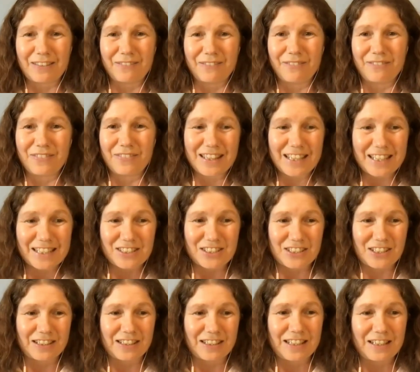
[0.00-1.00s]
them.
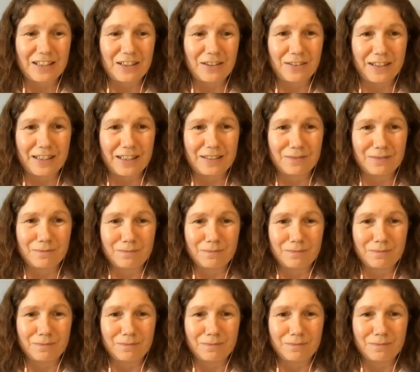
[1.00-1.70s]
Yes, Jean-Guy, go ahead.